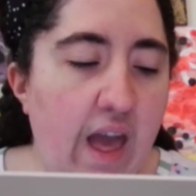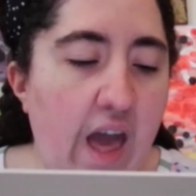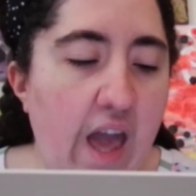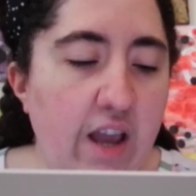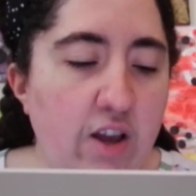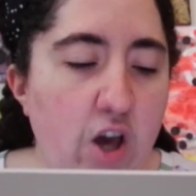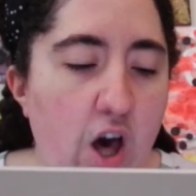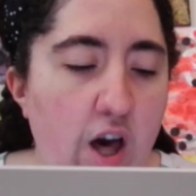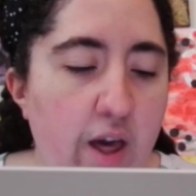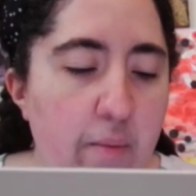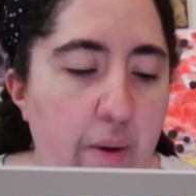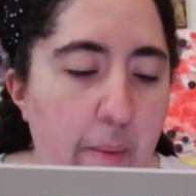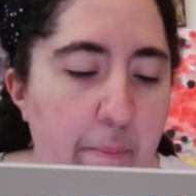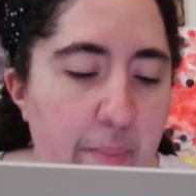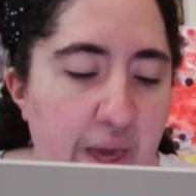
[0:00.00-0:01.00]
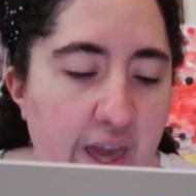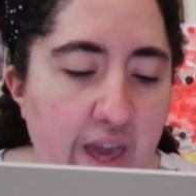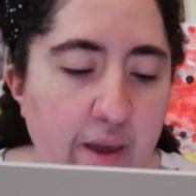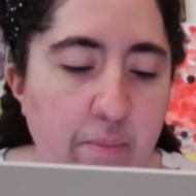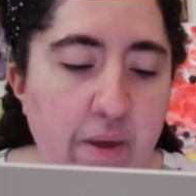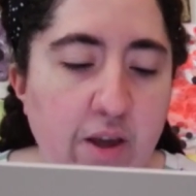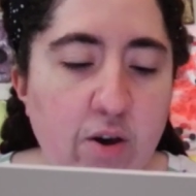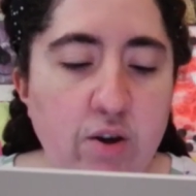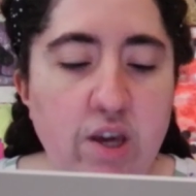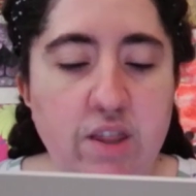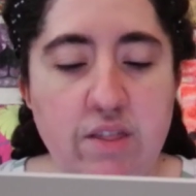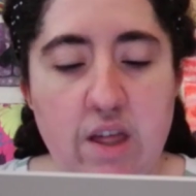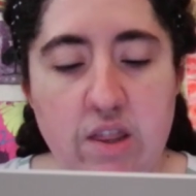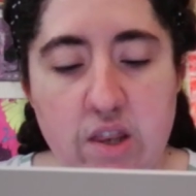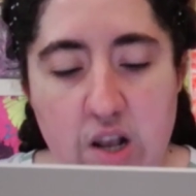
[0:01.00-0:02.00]
I call him a pig because
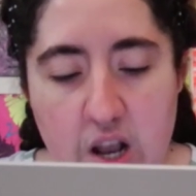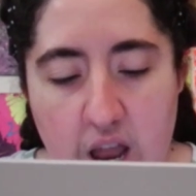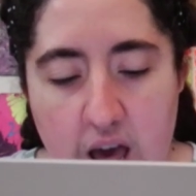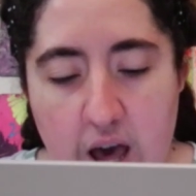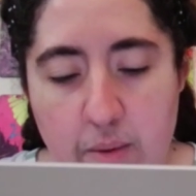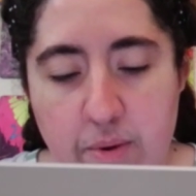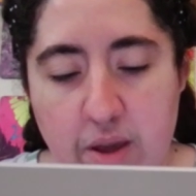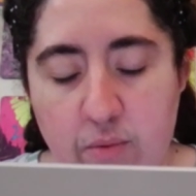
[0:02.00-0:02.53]
he's a slob.